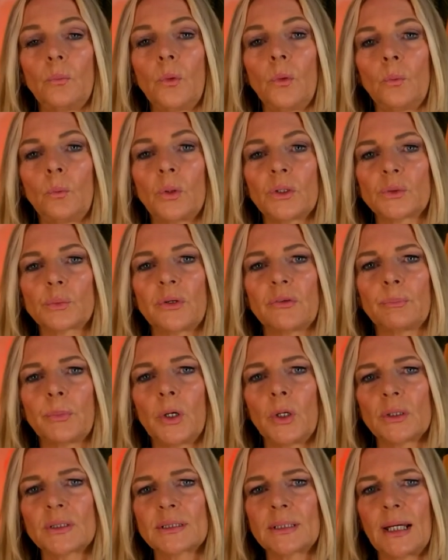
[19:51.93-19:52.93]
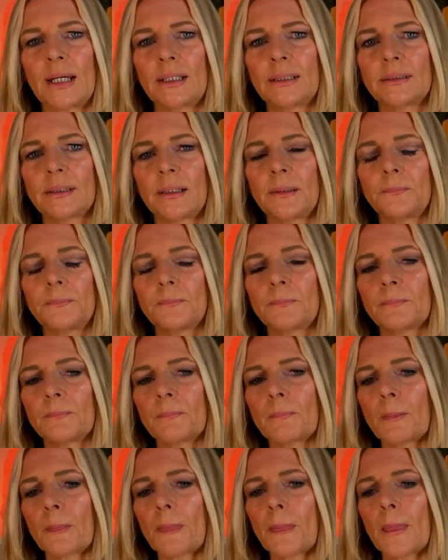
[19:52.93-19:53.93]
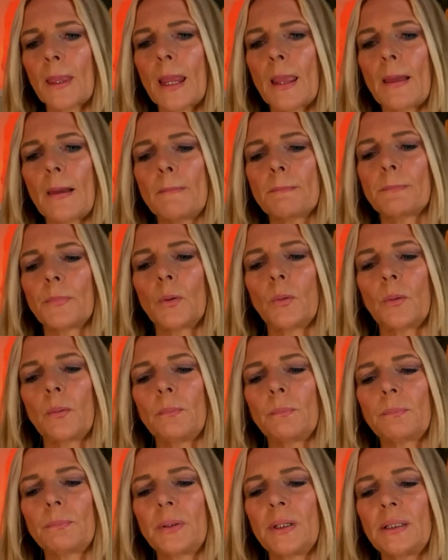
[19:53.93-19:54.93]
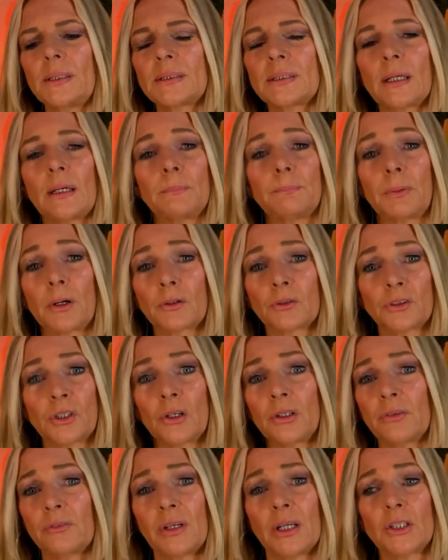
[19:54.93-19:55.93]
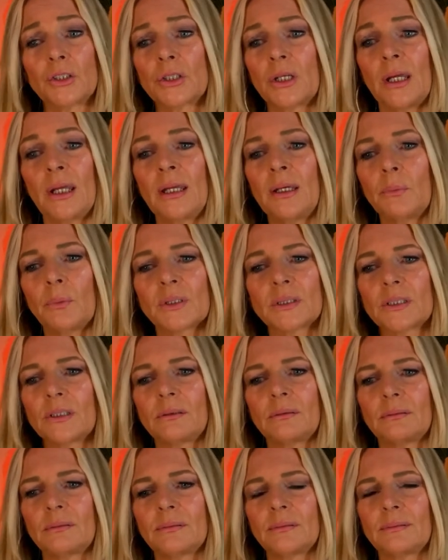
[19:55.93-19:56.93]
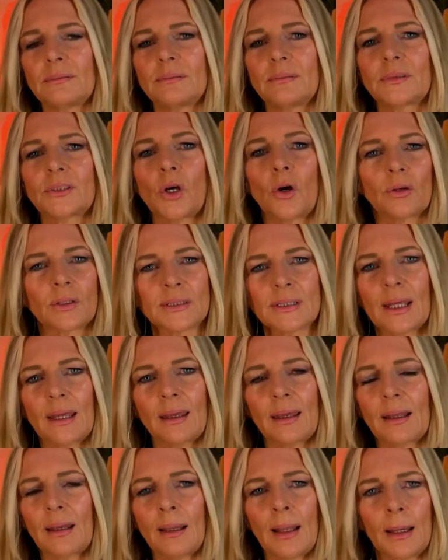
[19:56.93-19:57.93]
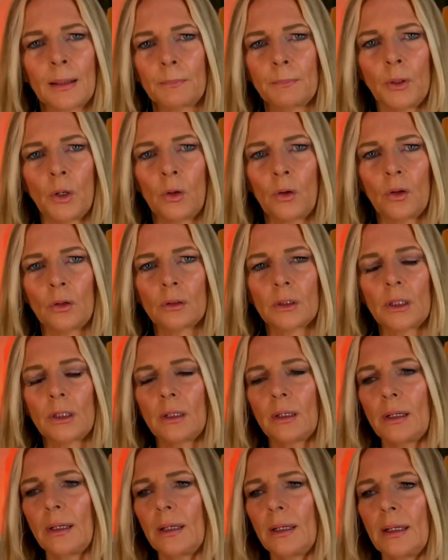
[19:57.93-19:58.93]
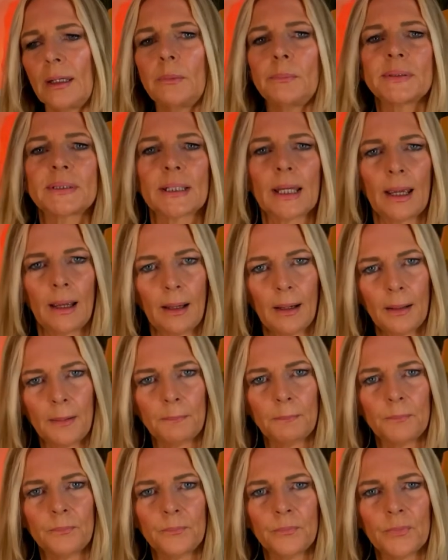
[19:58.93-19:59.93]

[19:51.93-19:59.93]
was with Paul Snider. But Peter Bogdanovich, he wasn't toxic like Paul. He was calm.